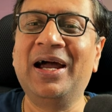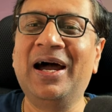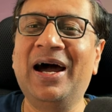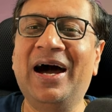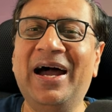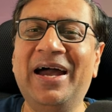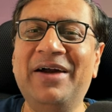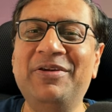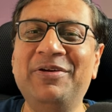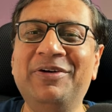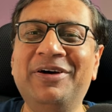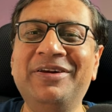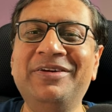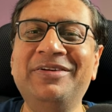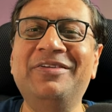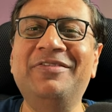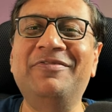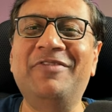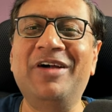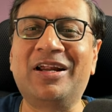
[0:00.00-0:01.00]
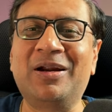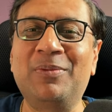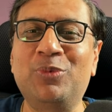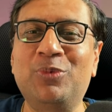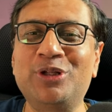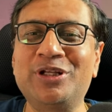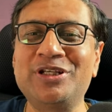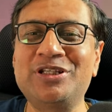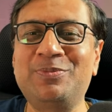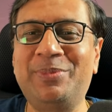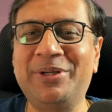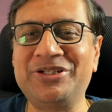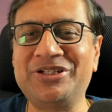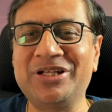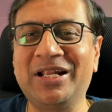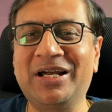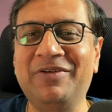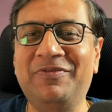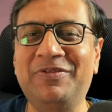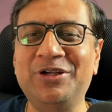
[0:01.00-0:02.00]
Hi everyone, welcome to this
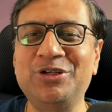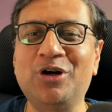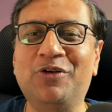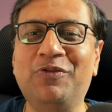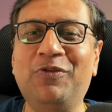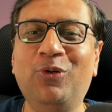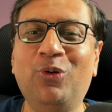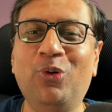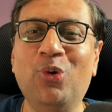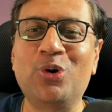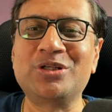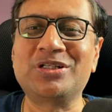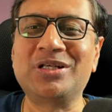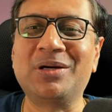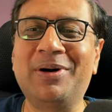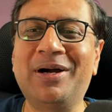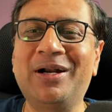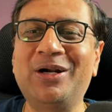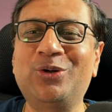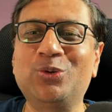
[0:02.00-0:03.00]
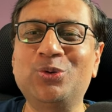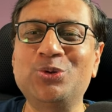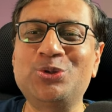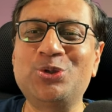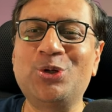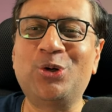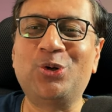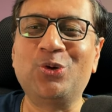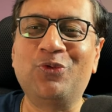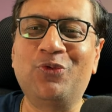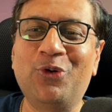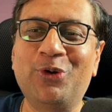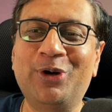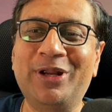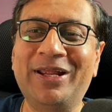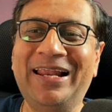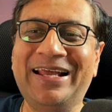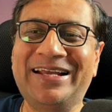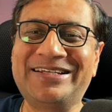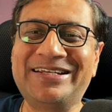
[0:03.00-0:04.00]
special coverage of Lok Sabha 2024
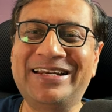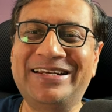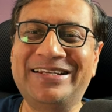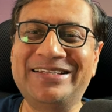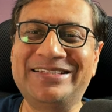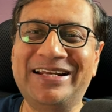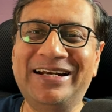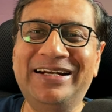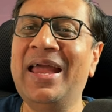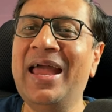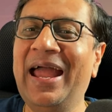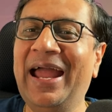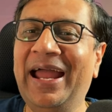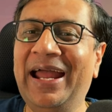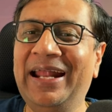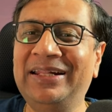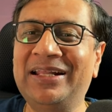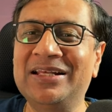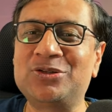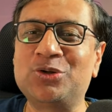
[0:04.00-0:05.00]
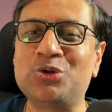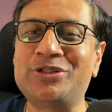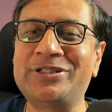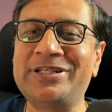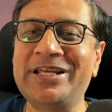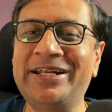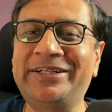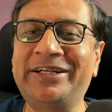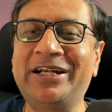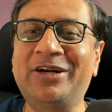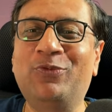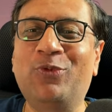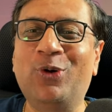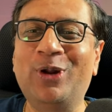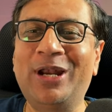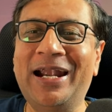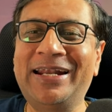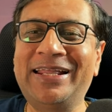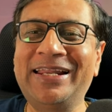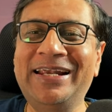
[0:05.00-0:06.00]
election result and the associated
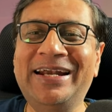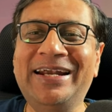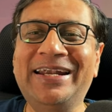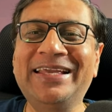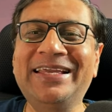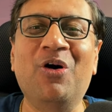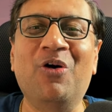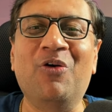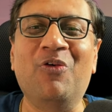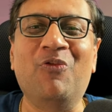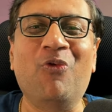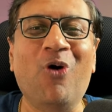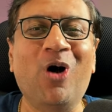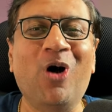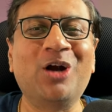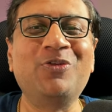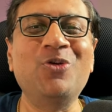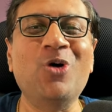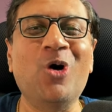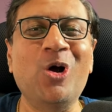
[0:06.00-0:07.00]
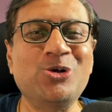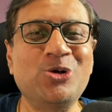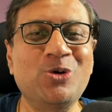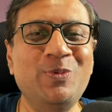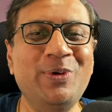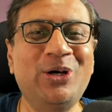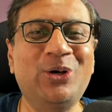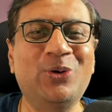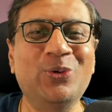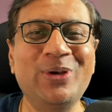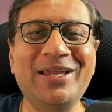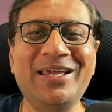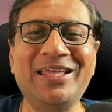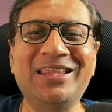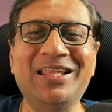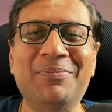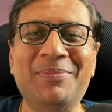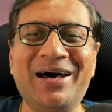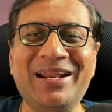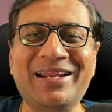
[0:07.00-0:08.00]
volatility, what we all should be doing
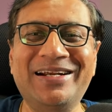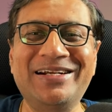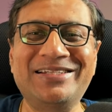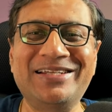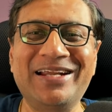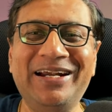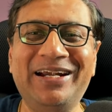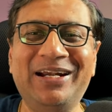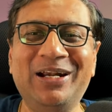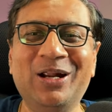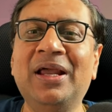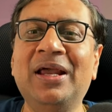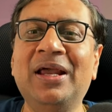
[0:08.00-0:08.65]
in the market right now.